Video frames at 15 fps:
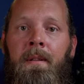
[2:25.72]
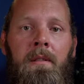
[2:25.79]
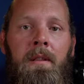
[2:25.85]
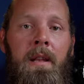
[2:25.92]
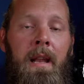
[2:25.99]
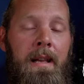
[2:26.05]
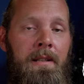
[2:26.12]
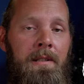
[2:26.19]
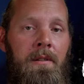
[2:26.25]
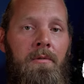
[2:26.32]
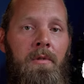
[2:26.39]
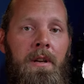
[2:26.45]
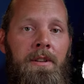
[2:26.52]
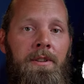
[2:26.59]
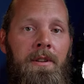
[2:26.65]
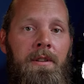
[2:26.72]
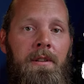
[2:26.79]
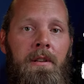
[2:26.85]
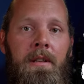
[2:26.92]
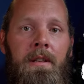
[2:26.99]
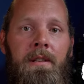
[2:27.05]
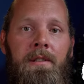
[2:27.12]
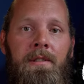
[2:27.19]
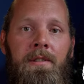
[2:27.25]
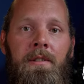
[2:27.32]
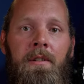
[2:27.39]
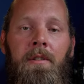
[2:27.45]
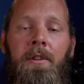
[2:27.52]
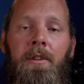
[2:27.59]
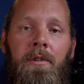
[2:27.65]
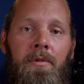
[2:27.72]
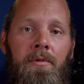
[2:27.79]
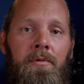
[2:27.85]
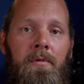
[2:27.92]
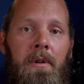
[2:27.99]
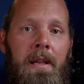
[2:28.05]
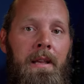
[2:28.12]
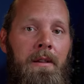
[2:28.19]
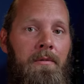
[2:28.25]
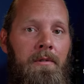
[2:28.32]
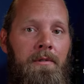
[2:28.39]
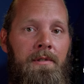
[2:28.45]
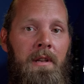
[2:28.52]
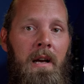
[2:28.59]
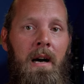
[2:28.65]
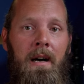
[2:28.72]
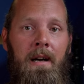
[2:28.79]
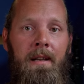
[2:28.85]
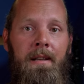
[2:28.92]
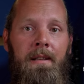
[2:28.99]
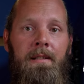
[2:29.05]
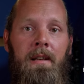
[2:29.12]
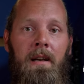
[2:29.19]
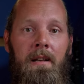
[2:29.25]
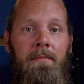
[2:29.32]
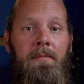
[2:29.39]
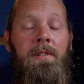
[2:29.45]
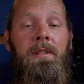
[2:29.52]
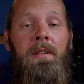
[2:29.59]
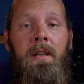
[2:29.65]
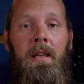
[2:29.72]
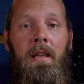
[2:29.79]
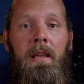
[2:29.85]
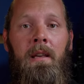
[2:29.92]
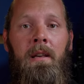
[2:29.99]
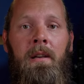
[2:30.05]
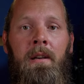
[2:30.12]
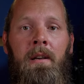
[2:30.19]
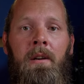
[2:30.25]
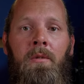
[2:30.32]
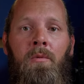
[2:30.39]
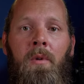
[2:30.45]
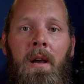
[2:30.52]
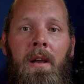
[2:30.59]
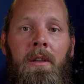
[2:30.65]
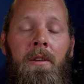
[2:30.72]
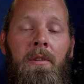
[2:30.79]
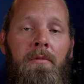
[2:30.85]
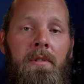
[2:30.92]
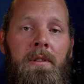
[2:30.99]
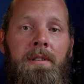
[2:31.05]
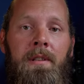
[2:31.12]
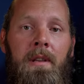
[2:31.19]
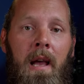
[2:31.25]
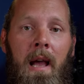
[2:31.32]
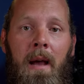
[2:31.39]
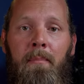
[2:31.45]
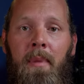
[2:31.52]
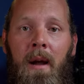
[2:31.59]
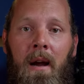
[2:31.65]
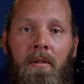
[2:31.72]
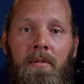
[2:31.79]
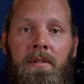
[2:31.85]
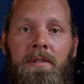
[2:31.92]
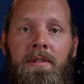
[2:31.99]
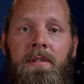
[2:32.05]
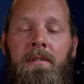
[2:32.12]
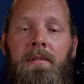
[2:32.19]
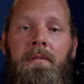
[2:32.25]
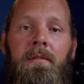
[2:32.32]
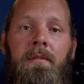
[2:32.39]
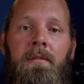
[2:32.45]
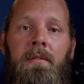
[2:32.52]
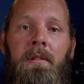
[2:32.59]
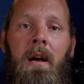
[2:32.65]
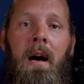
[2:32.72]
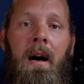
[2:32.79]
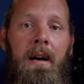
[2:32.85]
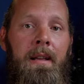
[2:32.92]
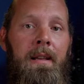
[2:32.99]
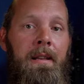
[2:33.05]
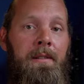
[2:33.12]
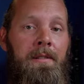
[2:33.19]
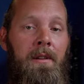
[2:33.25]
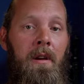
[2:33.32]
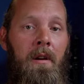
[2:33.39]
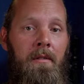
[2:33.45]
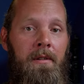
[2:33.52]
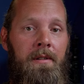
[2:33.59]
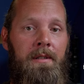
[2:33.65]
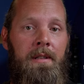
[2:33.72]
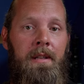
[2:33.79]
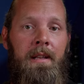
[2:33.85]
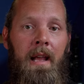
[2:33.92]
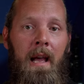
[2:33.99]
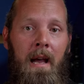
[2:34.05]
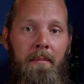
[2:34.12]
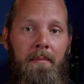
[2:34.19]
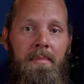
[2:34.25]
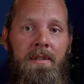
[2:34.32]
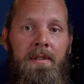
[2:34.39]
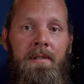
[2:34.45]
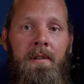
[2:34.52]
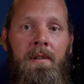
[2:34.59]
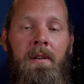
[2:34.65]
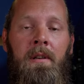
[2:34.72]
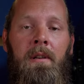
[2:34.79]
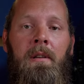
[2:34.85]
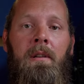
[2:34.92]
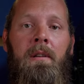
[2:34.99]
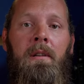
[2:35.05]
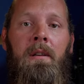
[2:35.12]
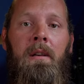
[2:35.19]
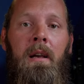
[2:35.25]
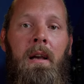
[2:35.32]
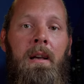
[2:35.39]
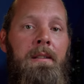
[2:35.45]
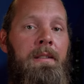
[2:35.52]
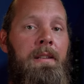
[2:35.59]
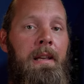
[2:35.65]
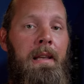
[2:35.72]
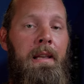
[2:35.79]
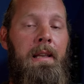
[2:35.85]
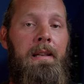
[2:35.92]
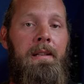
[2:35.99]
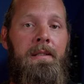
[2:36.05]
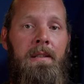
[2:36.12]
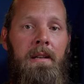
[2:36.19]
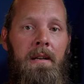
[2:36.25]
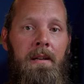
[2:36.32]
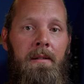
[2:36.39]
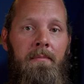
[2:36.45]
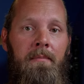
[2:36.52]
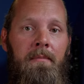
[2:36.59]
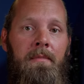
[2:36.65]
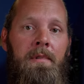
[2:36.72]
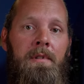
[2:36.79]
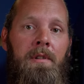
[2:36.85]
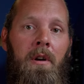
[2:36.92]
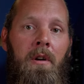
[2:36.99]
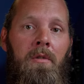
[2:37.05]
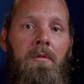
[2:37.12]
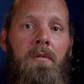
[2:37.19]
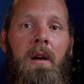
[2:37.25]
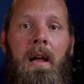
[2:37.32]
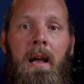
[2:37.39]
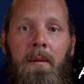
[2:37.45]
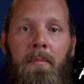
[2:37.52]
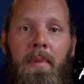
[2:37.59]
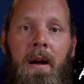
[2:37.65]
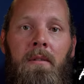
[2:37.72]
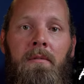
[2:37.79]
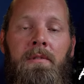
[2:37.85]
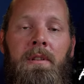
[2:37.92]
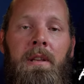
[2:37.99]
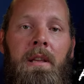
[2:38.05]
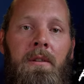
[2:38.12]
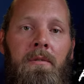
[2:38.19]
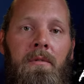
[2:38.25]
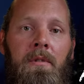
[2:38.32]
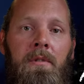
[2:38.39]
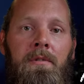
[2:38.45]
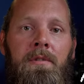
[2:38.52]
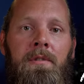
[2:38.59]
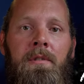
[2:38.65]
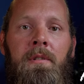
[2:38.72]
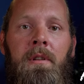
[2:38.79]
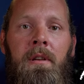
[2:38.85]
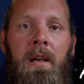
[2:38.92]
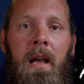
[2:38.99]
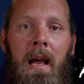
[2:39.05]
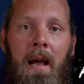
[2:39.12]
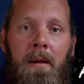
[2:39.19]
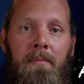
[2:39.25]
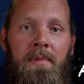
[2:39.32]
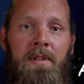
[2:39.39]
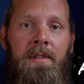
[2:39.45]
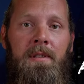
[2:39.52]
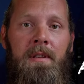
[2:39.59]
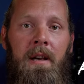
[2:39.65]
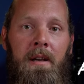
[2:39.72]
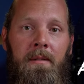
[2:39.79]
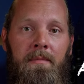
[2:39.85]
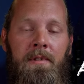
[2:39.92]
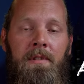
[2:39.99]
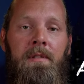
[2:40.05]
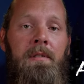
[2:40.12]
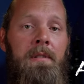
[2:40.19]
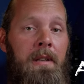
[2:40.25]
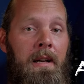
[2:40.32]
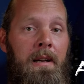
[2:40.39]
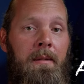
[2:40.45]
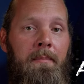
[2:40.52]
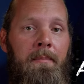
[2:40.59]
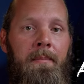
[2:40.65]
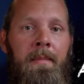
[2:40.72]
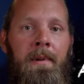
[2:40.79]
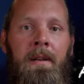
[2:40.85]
The next equation is Q equals I times T, where Q is amp hours, I is current in amps, and T is time. So amp hours equals amps times time.